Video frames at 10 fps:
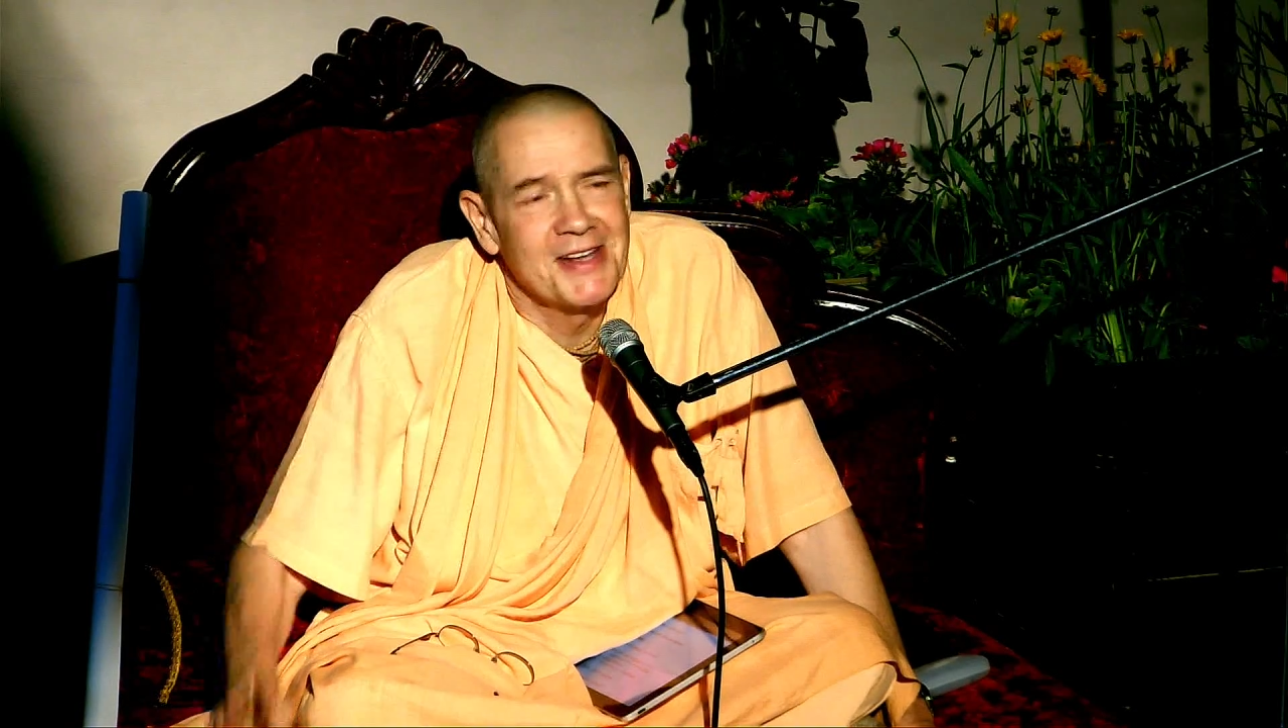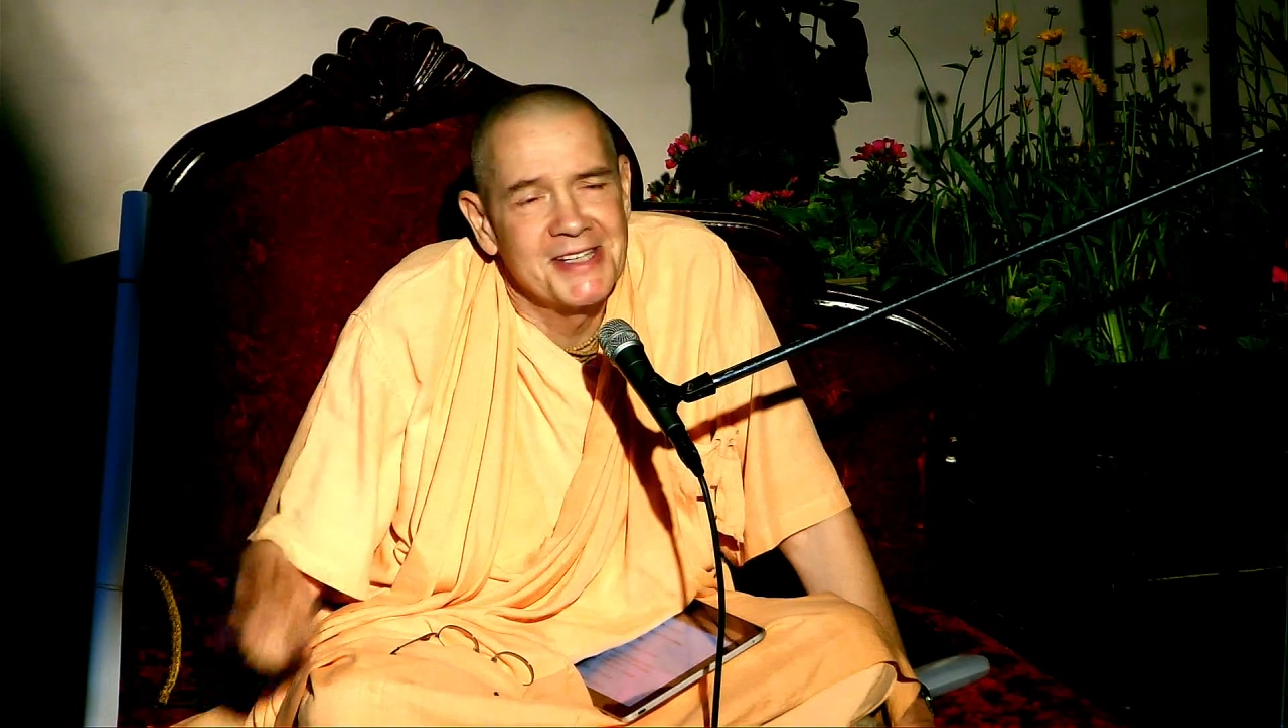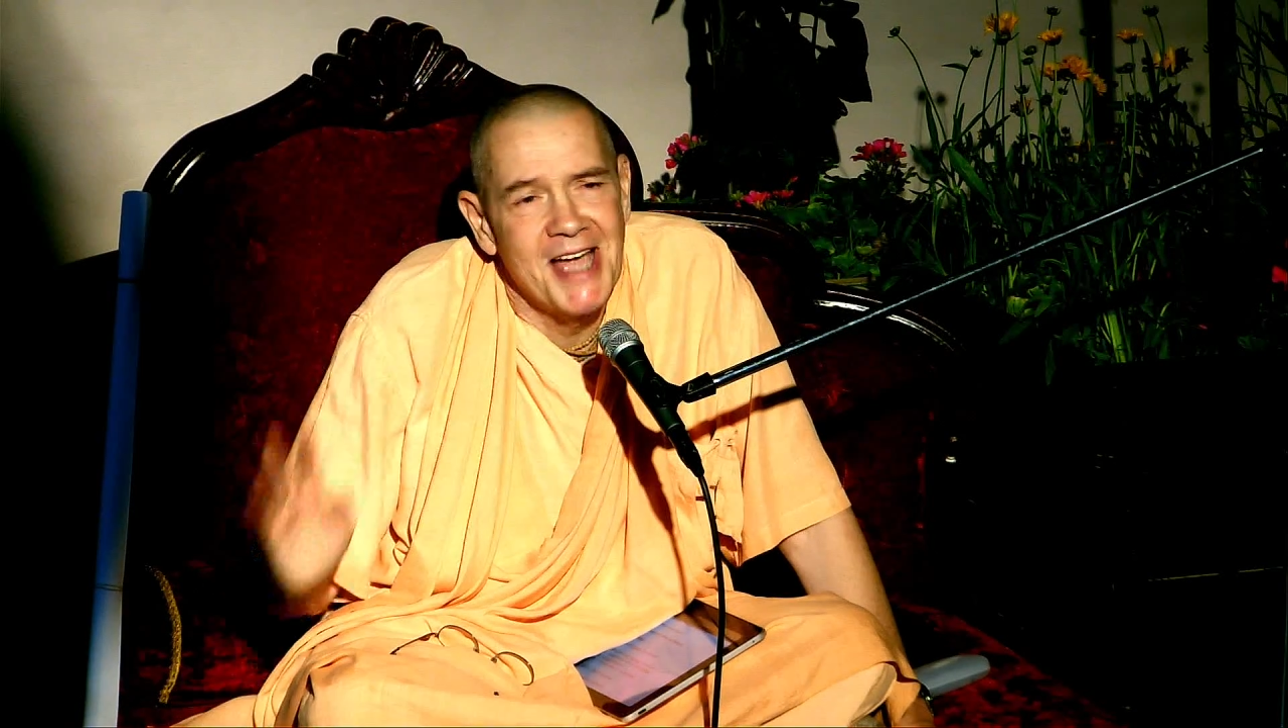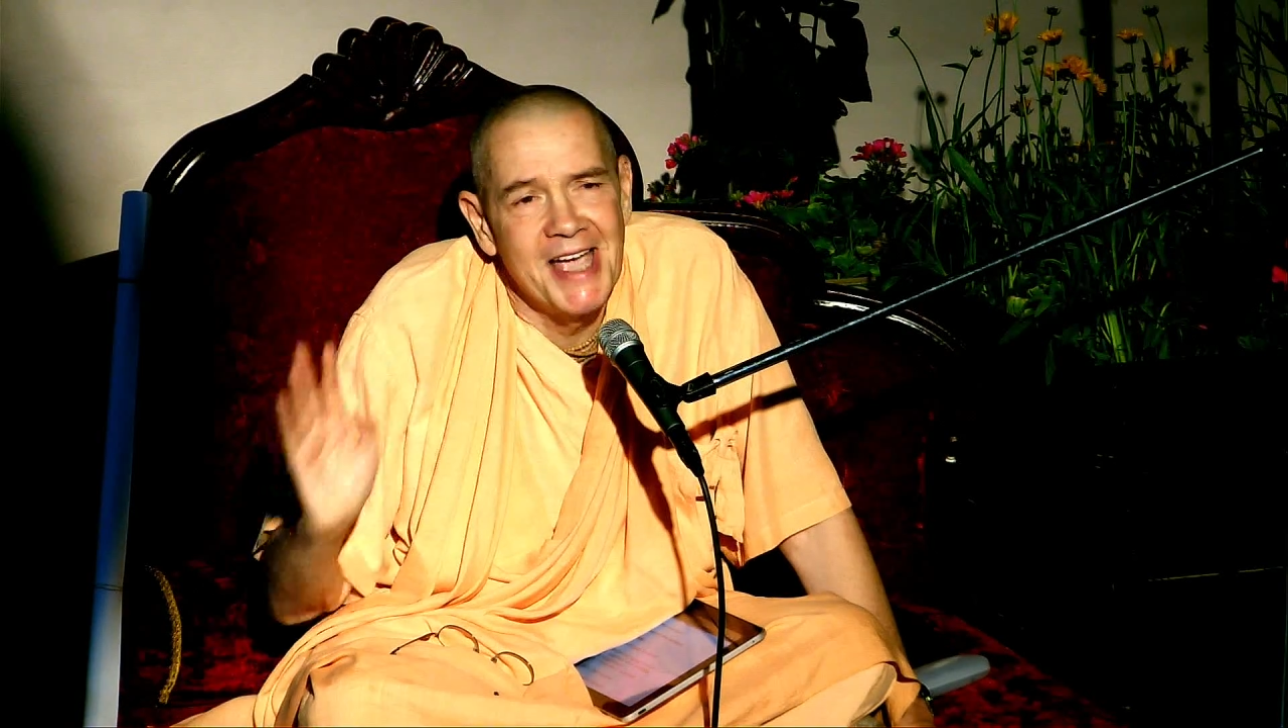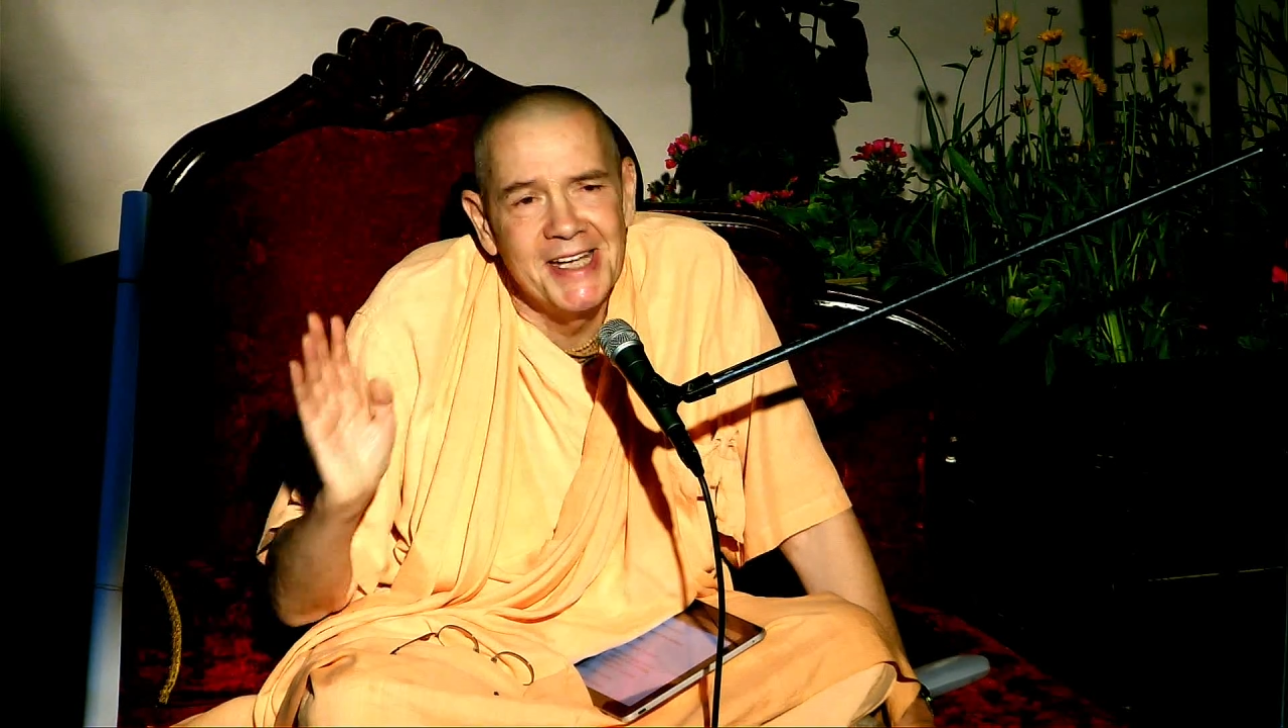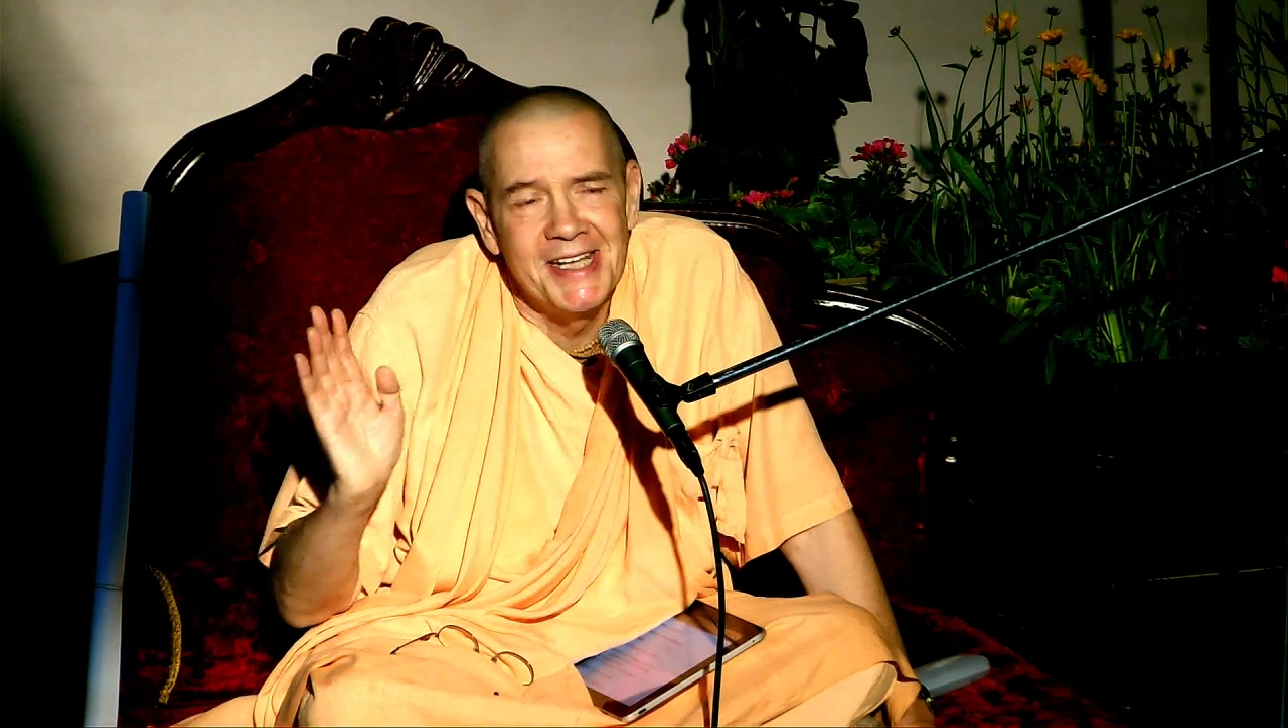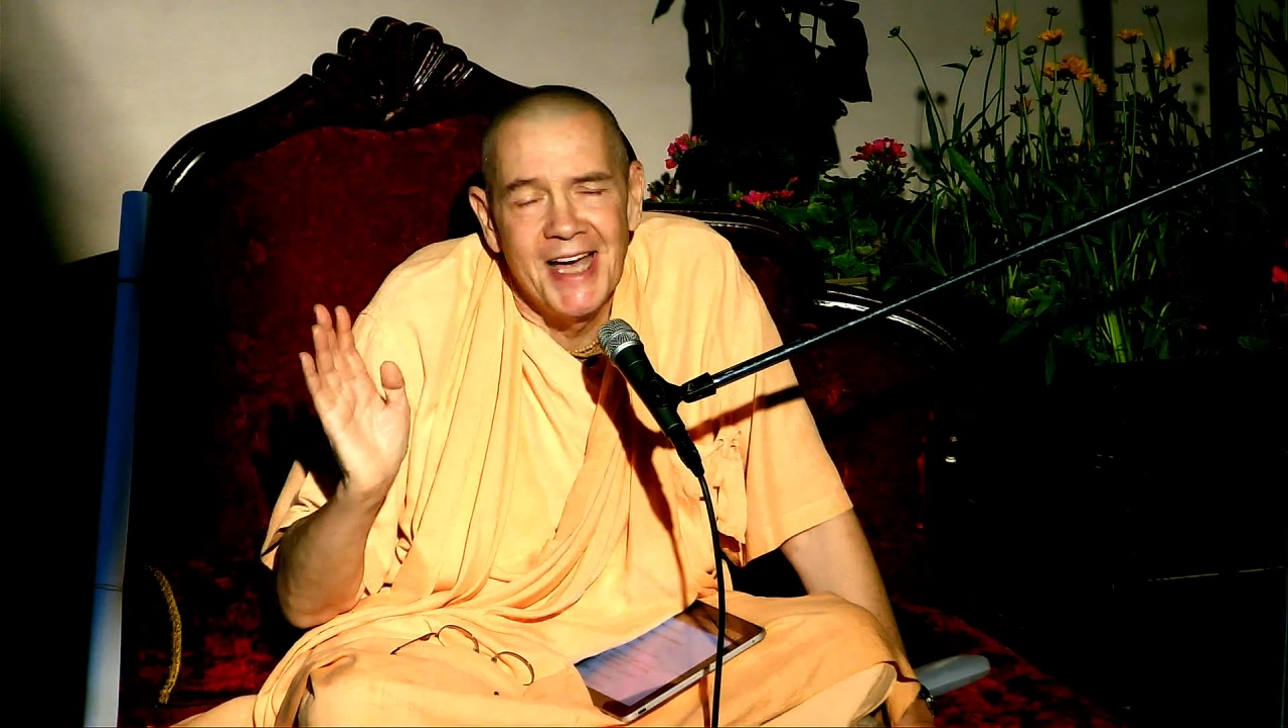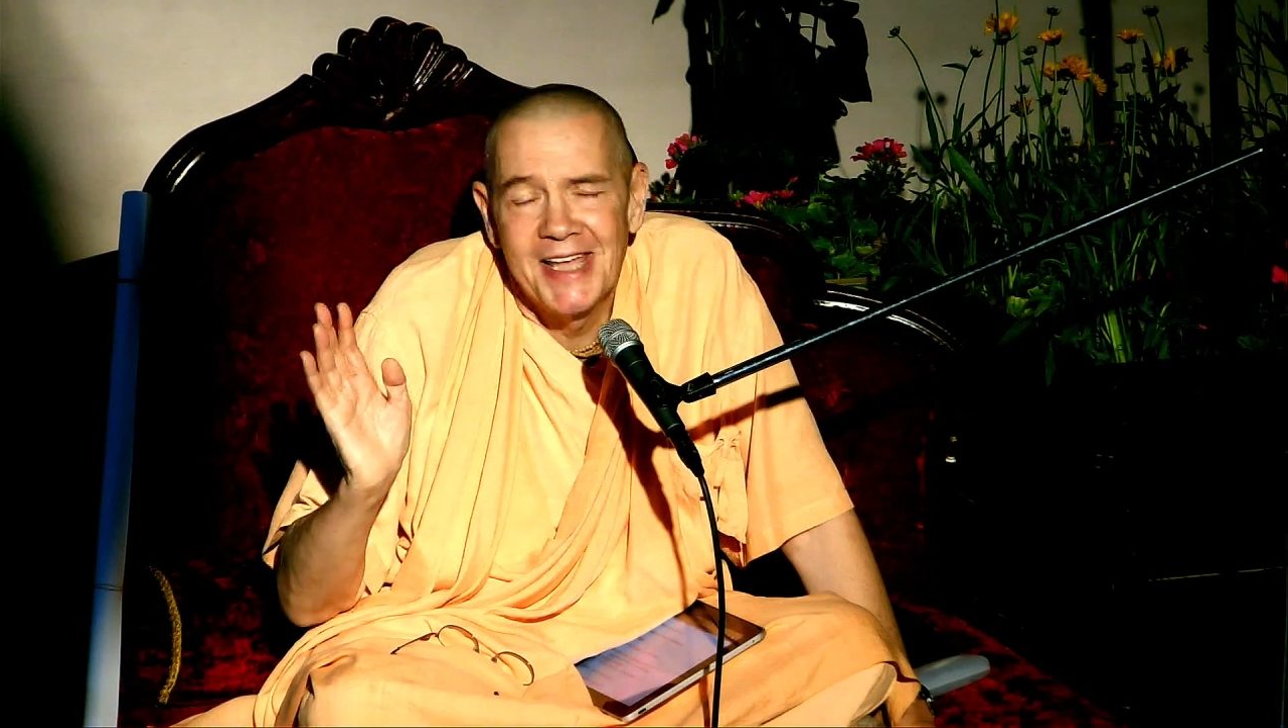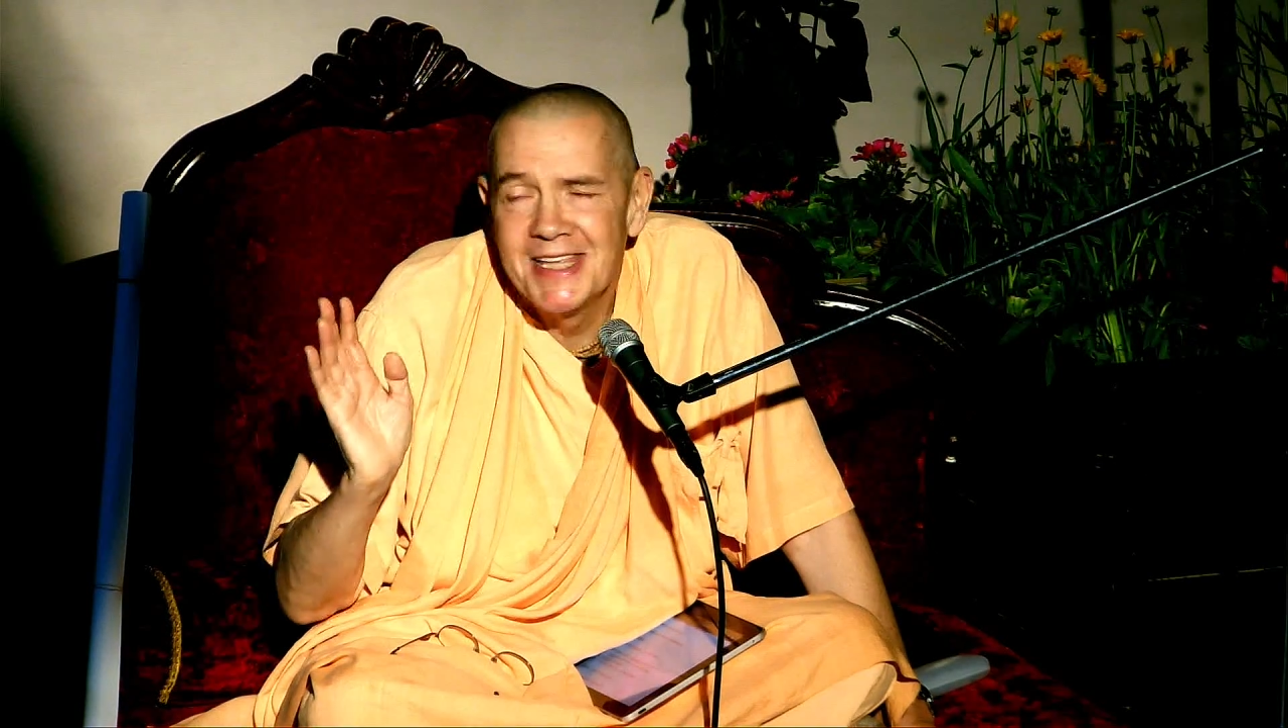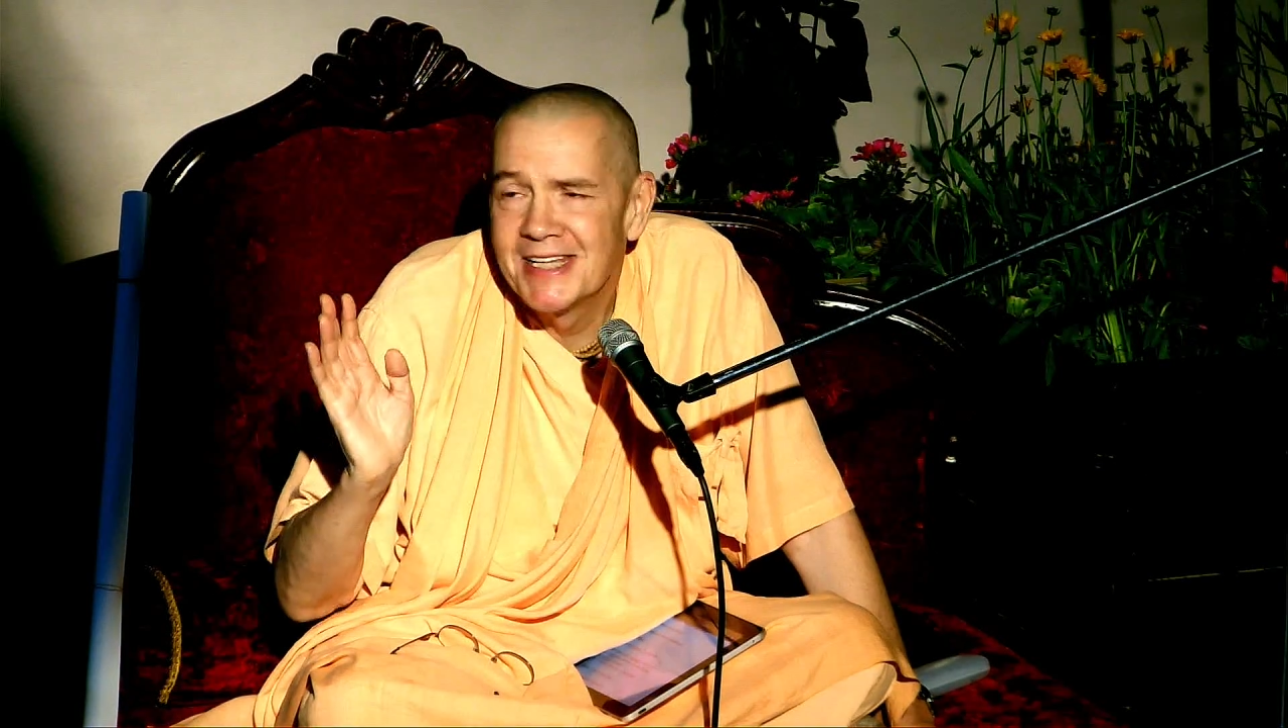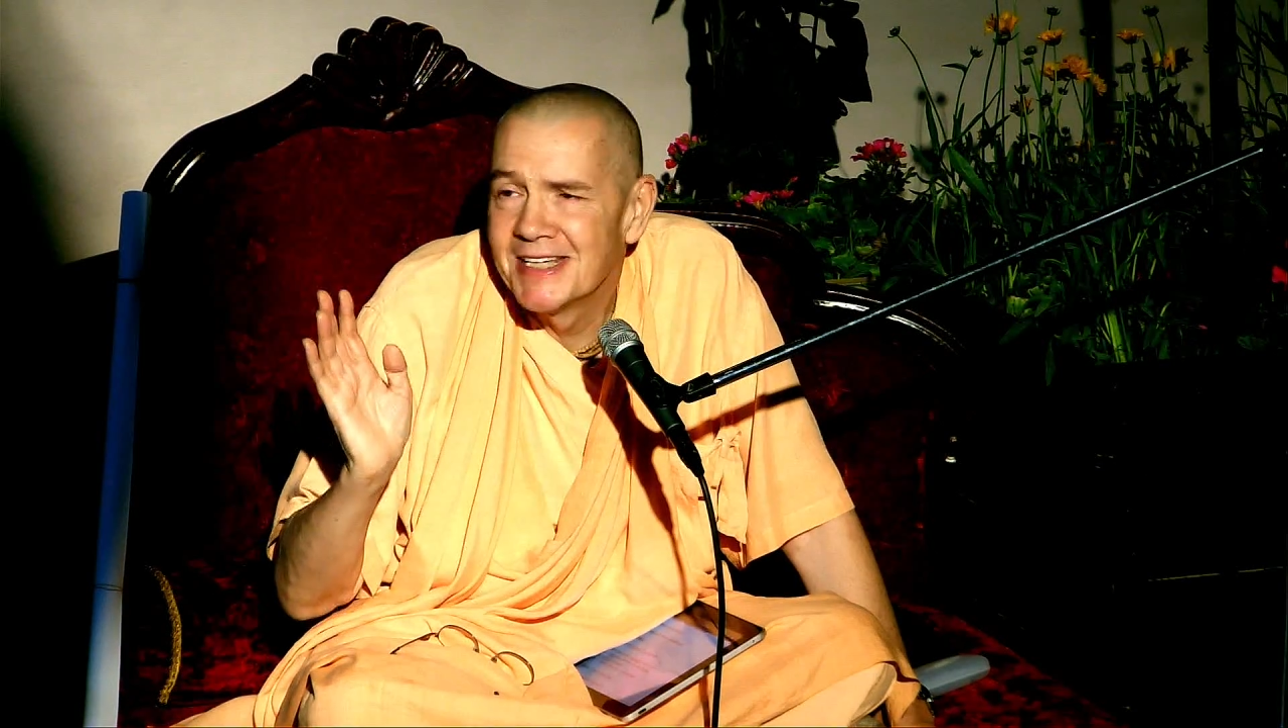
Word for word: Dian, I think uh,